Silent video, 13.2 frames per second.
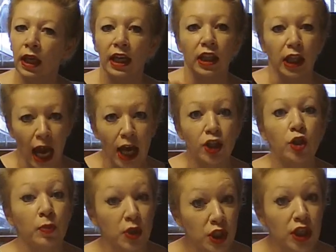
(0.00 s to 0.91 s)
in the
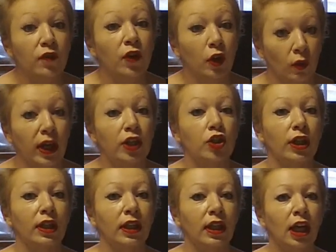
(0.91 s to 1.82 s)
Asia Pacific
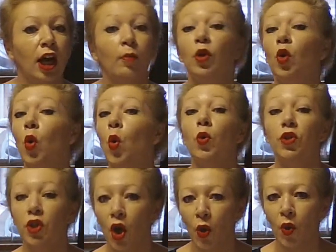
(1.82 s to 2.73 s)
region, but
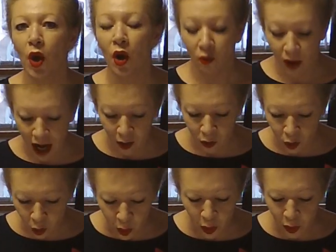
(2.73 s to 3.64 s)
also around
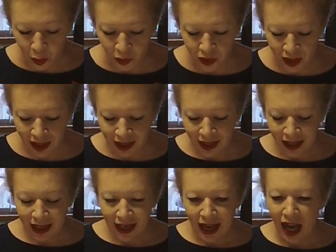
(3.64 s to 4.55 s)
the world.
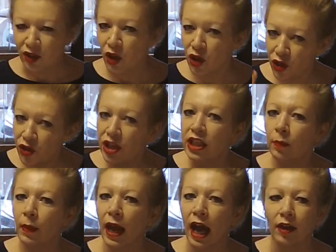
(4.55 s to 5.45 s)
And think
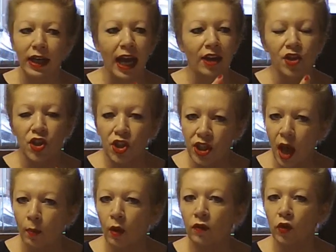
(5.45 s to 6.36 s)
about how
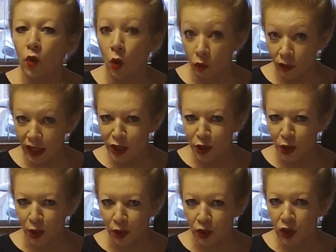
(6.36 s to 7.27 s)
some of your
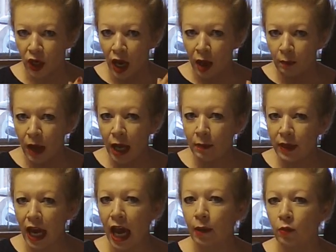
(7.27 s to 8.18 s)
research may
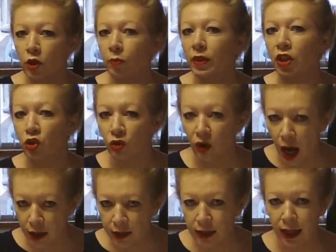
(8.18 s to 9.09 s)
be able to be
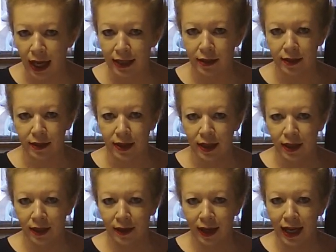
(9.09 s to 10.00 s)
translated
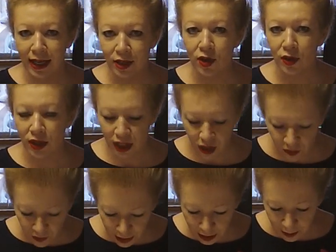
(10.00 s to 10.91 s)
into this
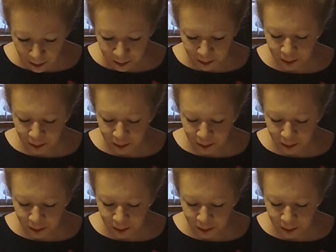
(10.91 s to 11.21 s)
sphere